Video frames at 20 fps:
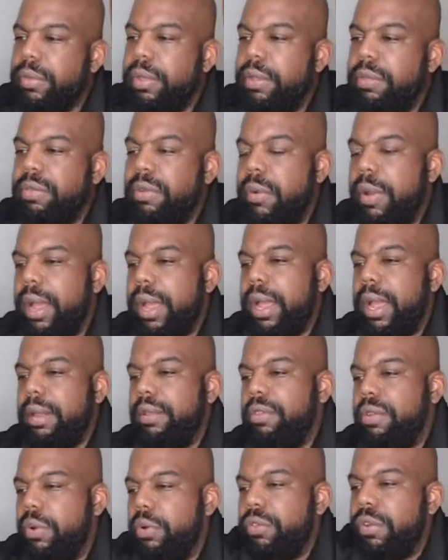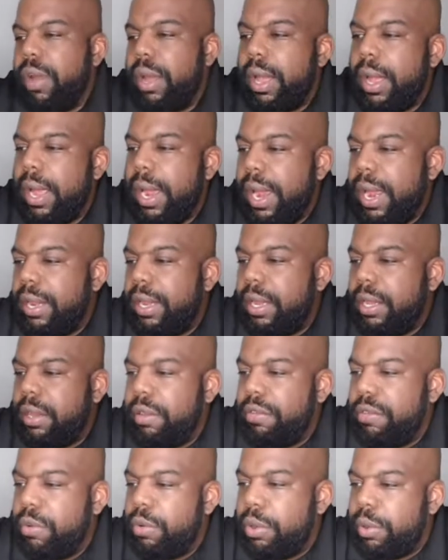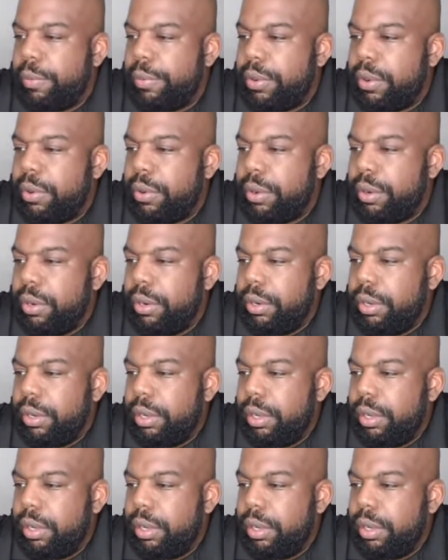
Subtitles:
so I told y'all I had to get this new computer.